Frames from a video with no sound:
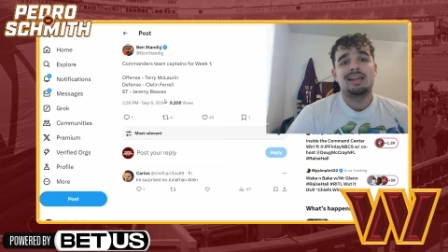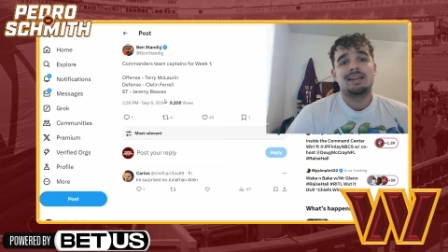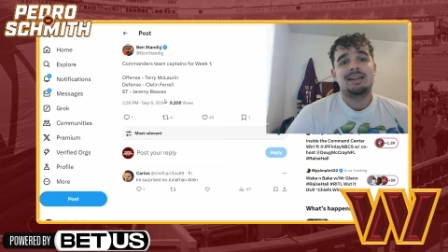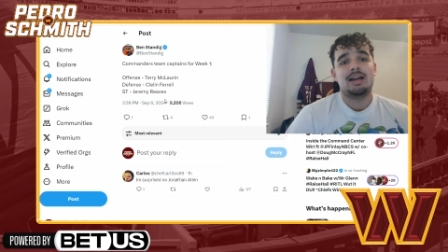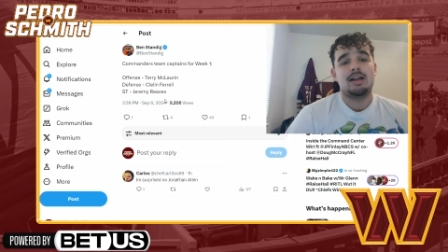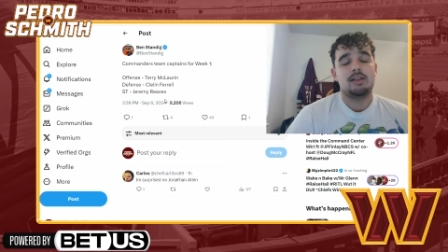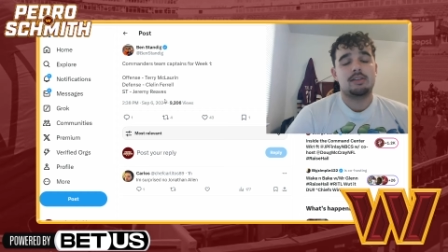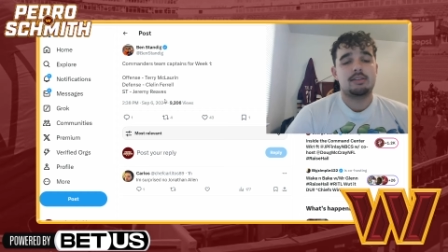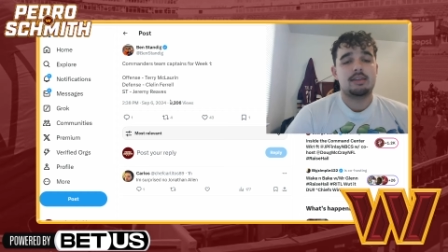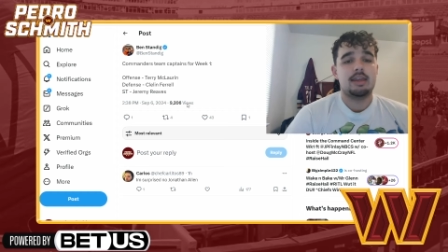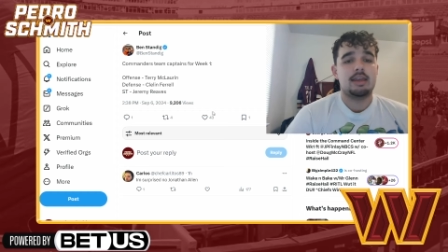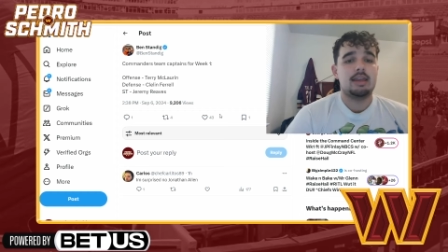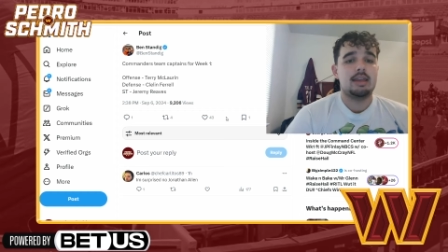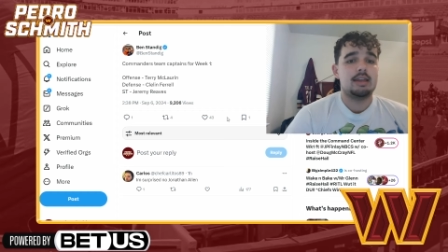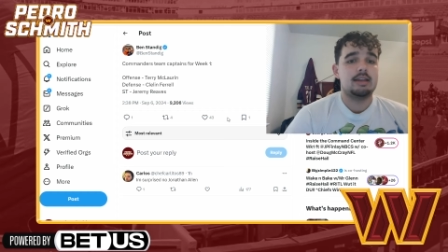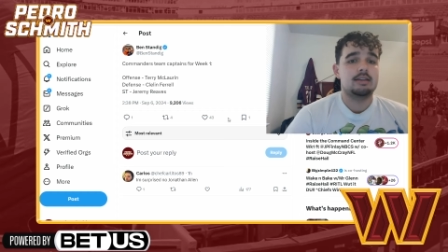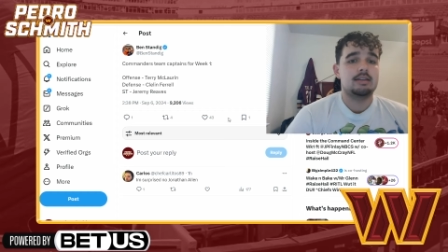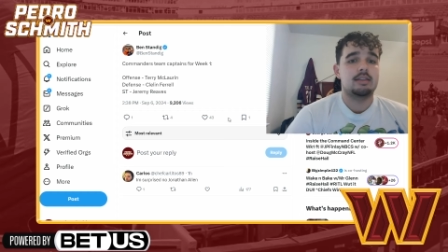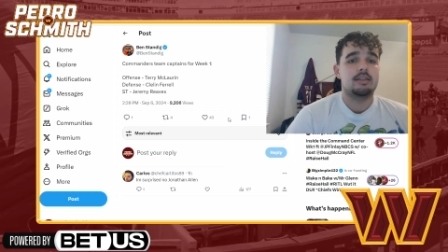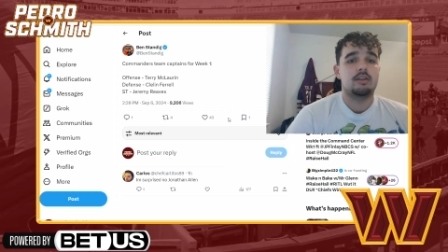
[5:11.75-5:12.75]
Now let's get
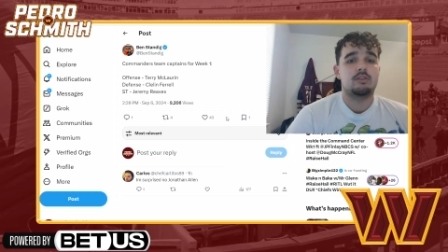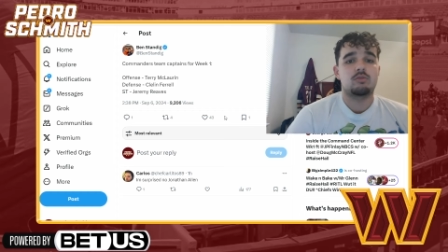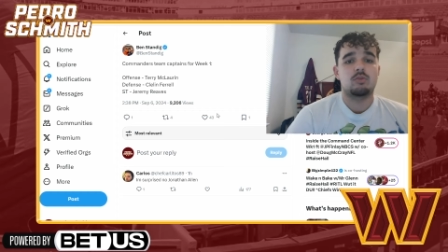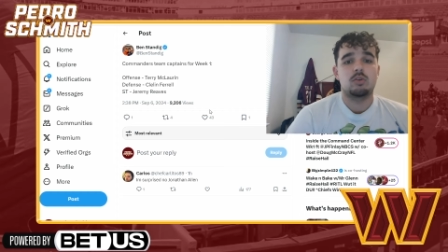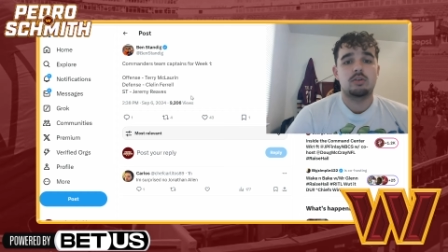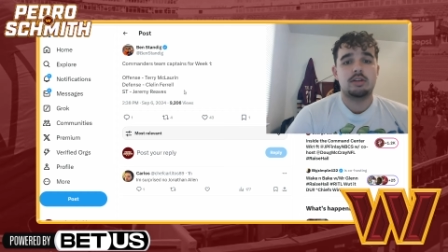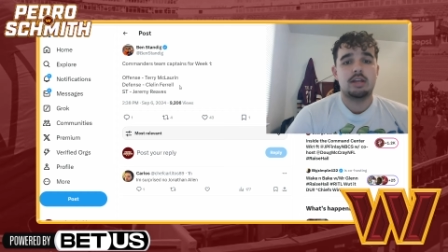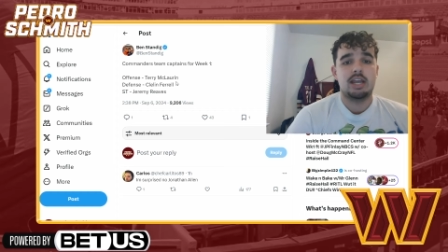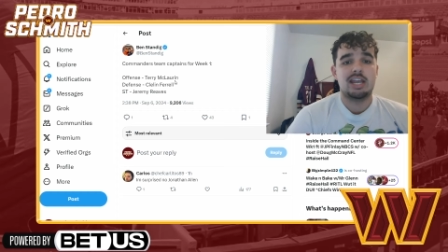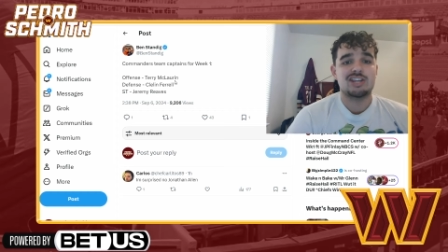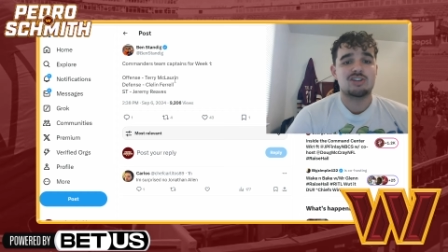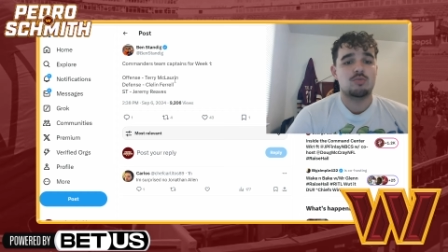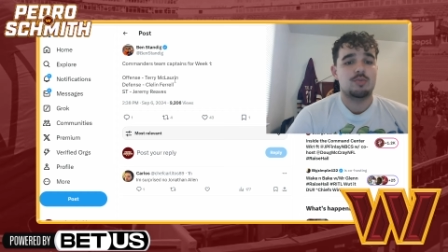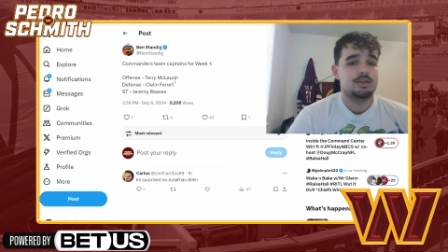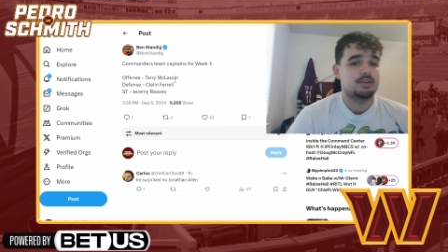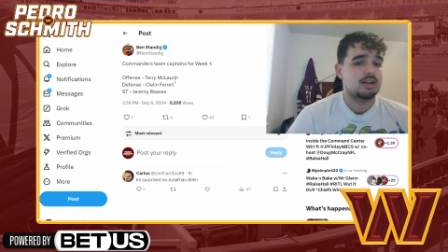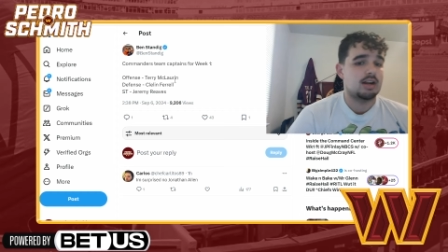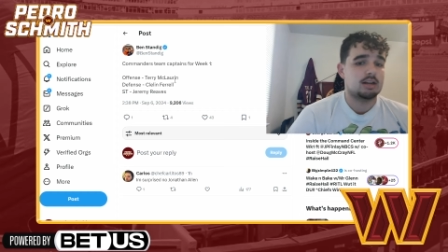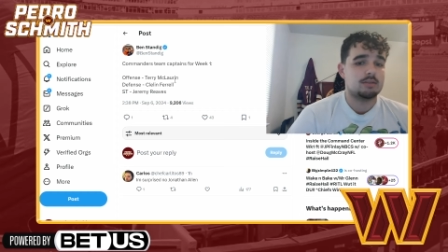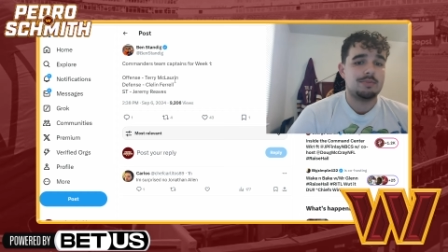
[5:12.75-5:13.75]
into this rotation. We
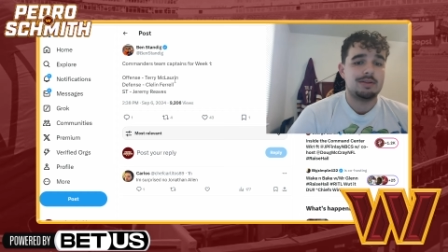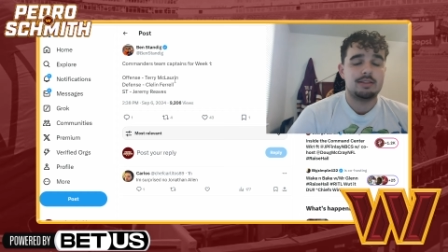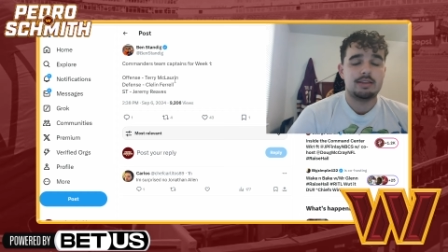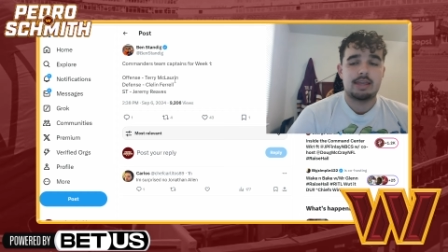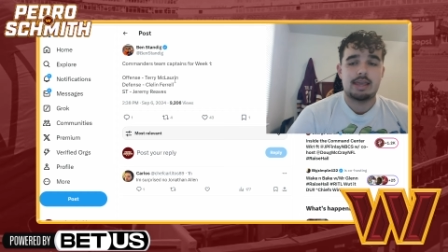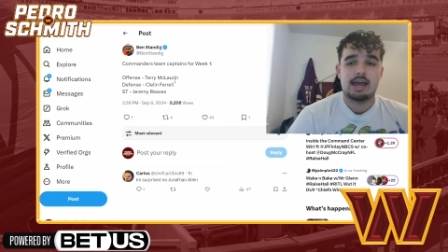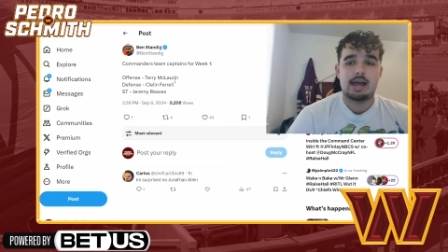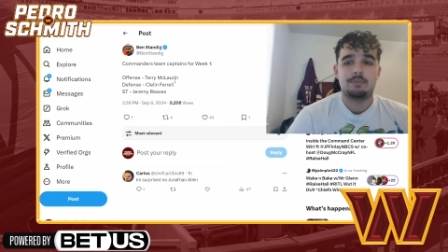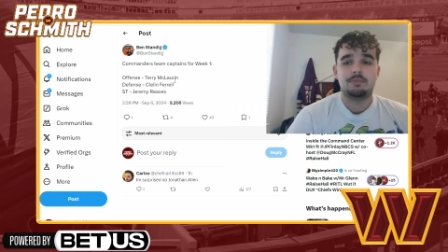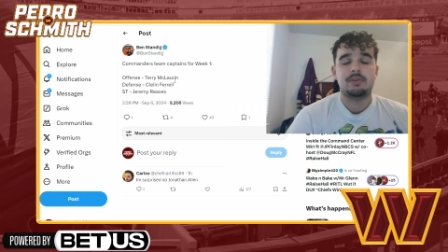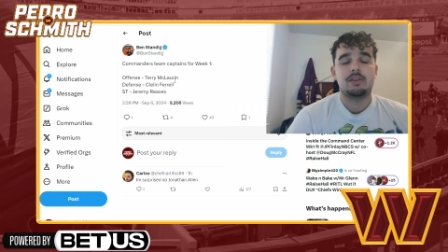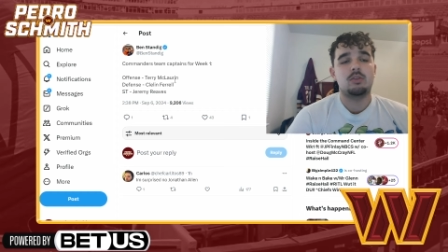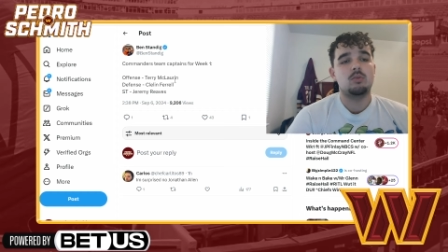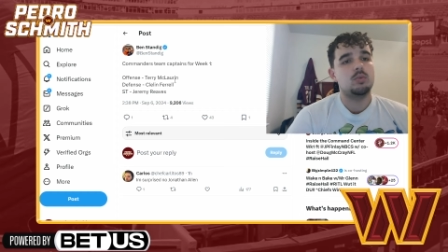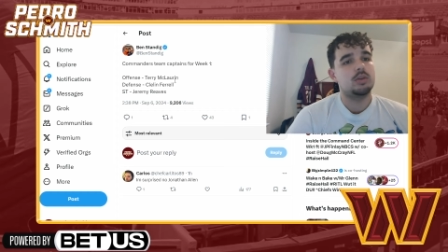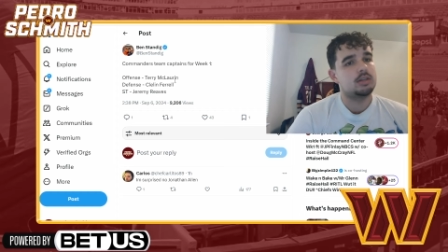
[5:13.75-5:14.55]
talked about the captains,